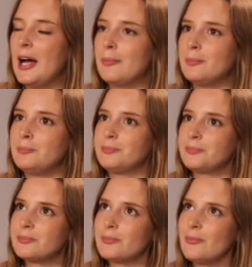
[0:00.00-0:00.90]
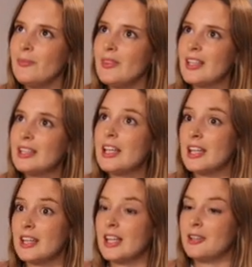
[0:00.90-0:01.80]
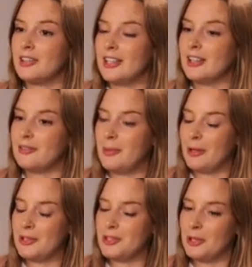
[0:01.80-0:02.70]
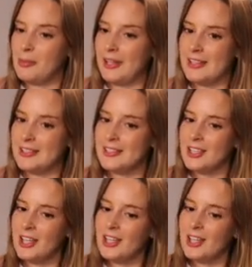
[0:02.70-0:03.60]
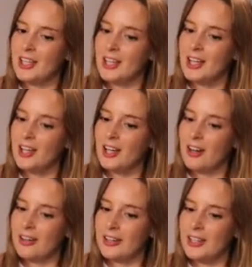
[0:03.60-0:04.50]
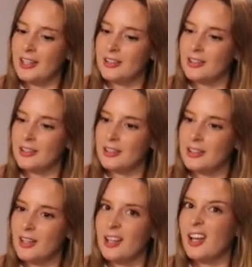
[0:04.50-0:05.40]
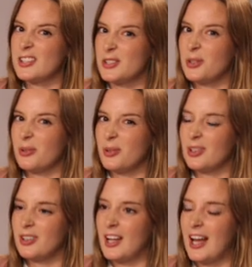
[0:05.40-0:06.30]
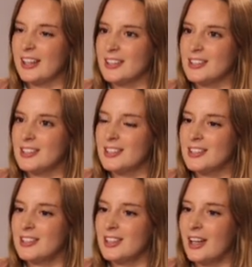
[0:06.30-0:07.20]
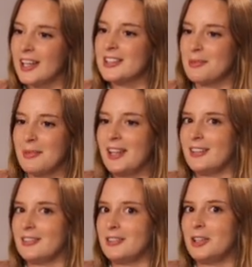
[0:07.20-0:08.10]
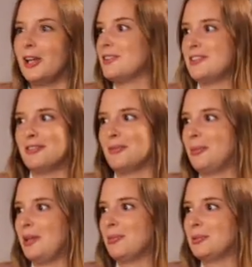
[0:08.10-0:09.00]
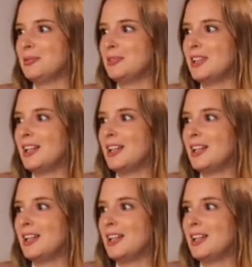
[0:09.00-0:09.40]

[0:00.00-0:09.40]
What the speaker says: The other thing I really love about my job is I like to talk, and I get to meet loads of different people